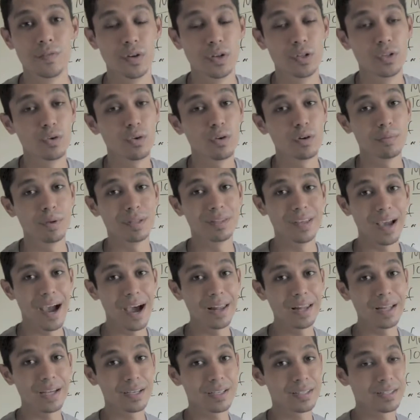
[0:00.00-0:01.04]
If you're doing
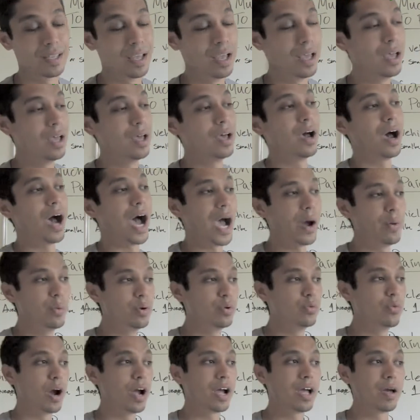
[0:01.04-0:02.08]
metallics, I
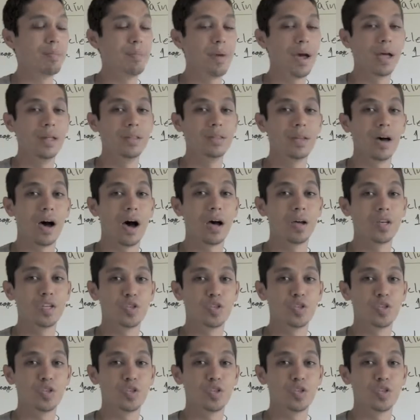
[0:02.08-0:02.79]
would recommend